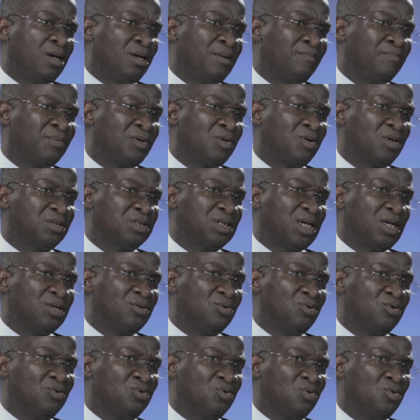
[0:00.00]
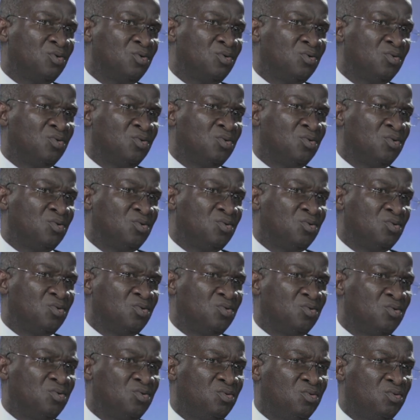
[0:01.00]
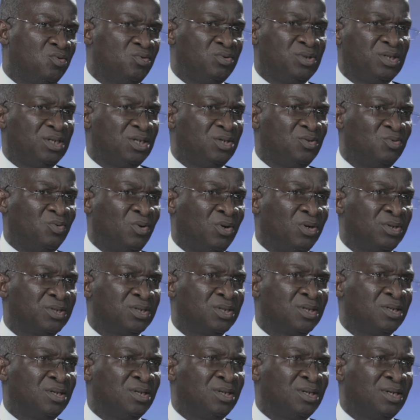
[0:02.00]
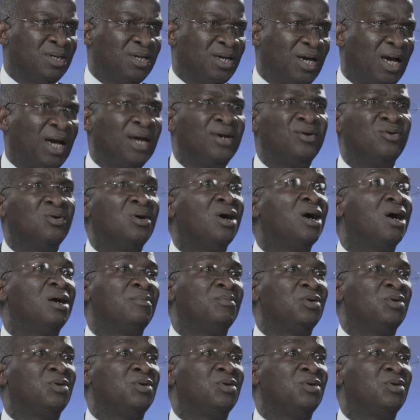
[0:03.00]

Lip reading: because I don't know who did what, I know how